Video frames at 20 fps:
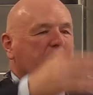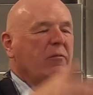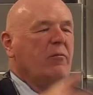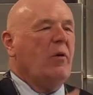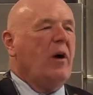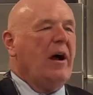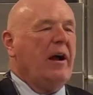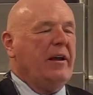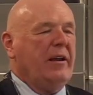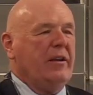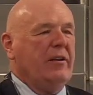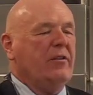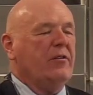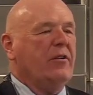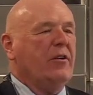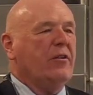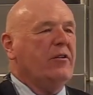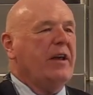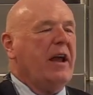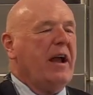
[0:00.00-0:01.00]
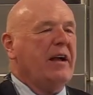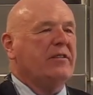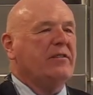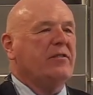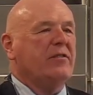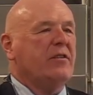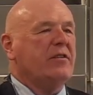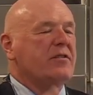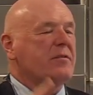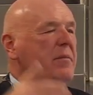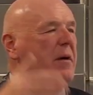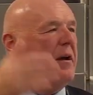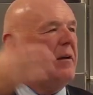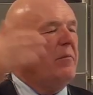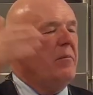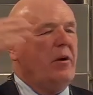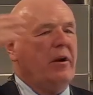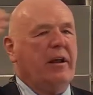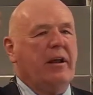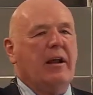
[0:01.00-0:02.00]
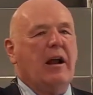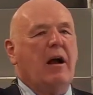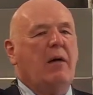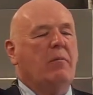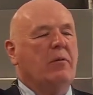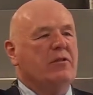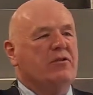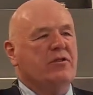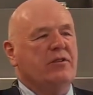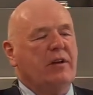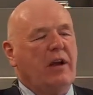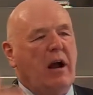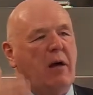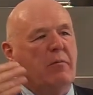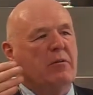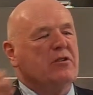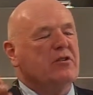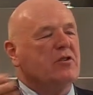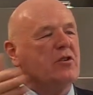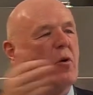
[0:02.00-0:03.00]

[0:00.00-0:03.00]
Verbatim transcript: why your, your taxes are this amount of money and how much how much is